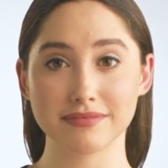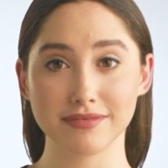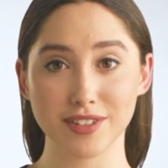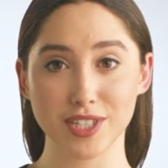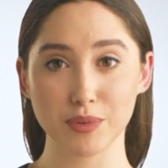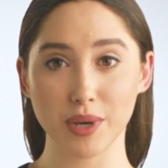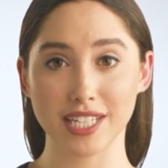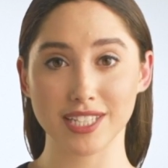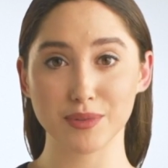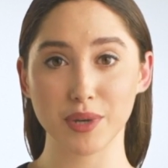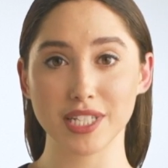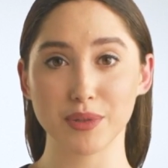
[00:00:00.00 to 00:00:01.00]
For
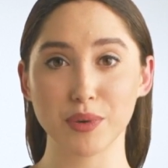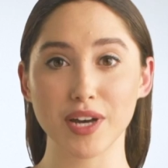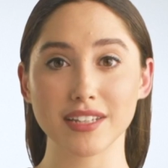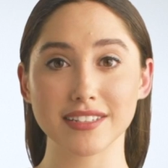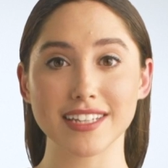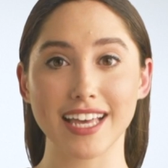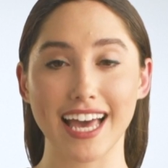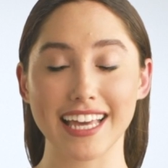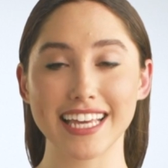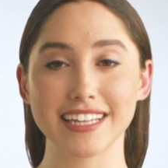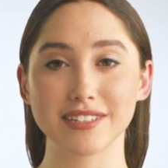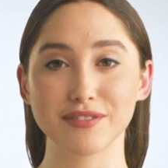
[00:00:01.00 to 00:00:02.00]
2021, an
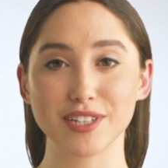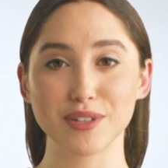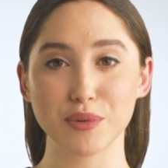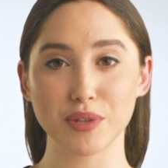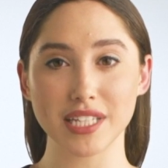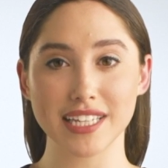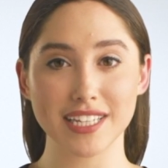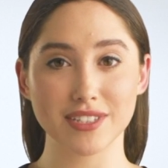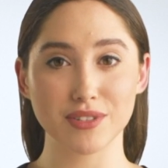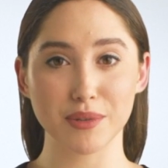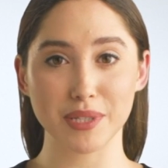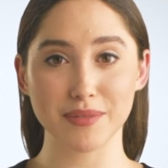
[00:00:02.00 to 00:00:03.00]
individual can
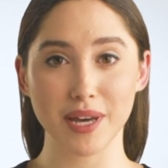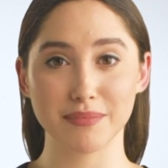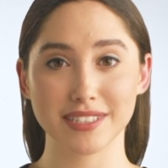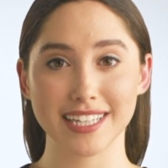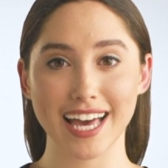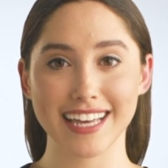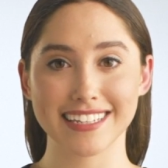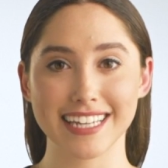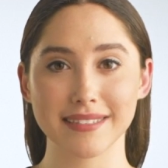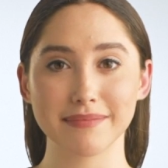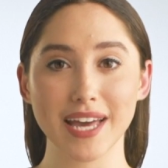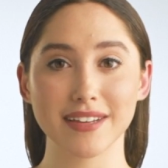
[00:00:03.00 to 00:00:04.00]
contribute up to
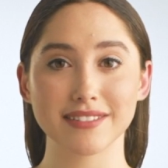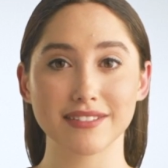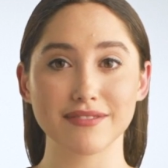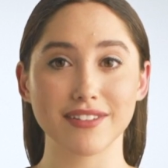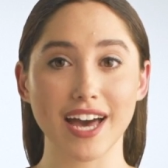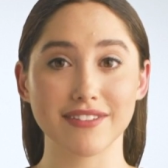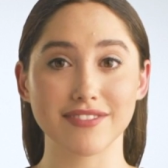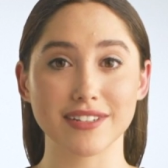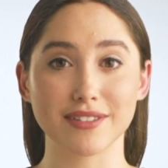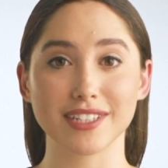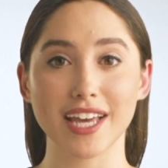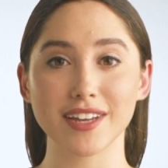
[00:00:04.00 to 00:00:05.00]

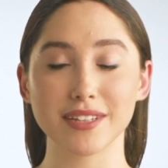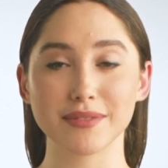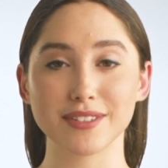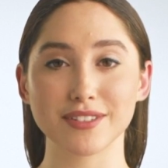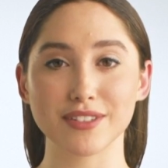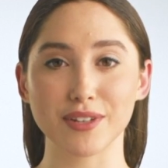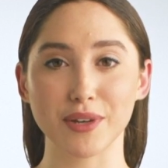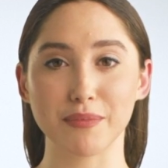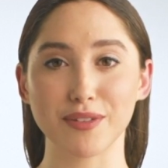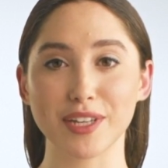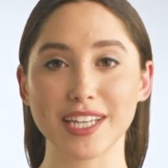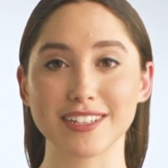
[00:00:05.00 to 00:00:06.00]
$19,500 through
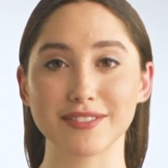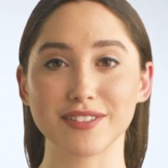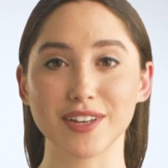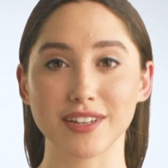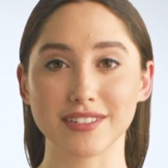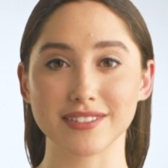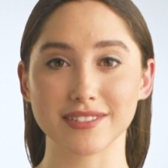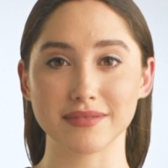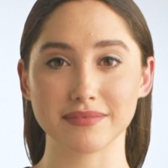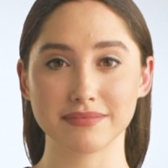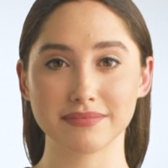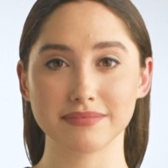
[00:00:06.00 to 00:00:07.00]
employee deferrals.
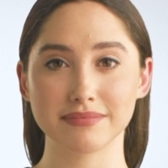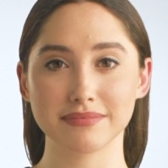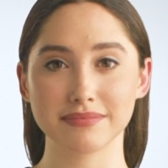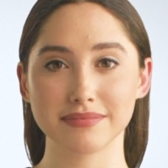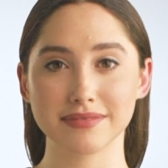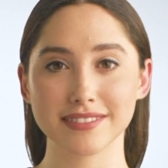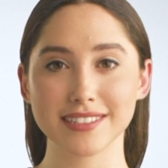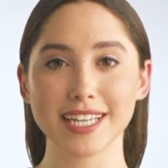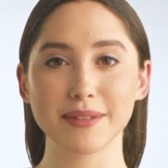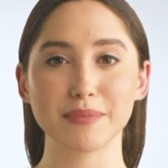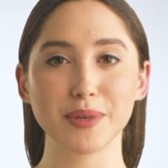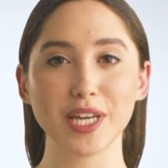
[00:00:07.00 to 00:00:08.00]
The
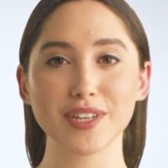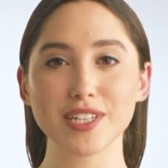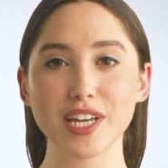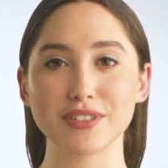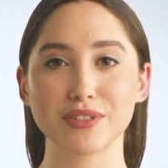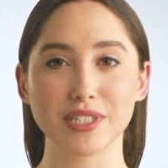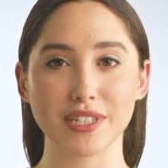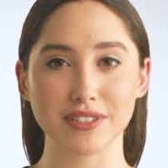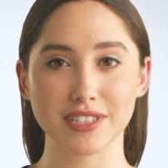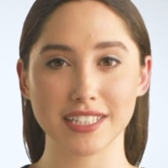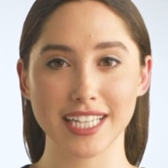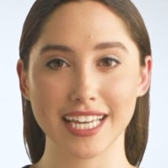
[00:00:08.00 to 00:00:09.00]
employer
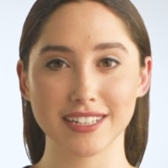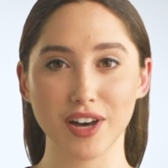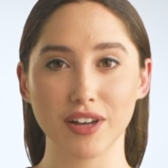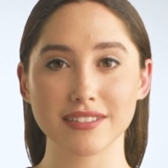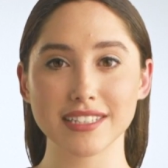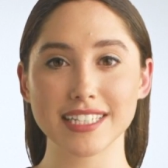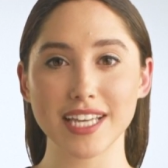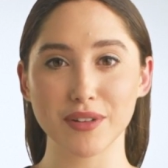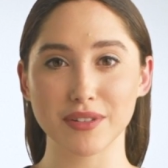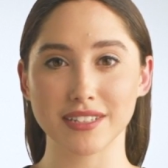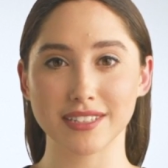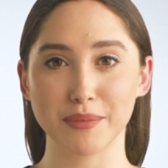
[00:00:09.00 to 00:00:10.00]
contribution is also
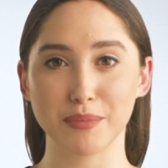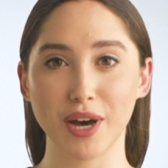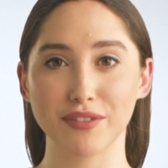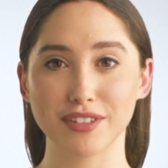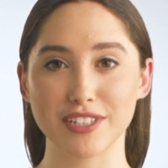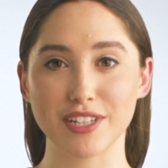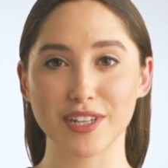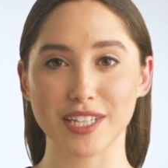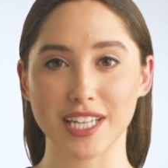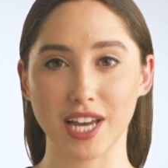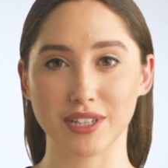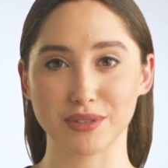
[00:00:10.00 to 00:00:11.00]
known as the
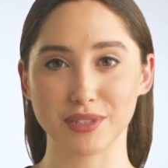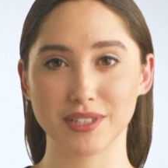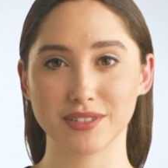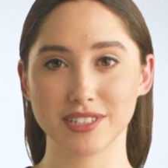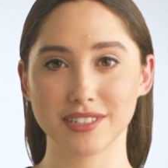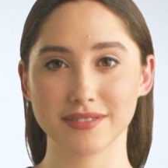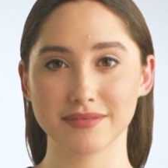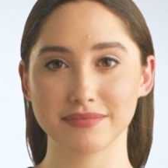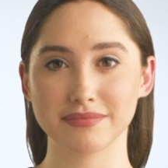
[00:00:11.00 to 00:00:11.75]
profit-sharing contribution.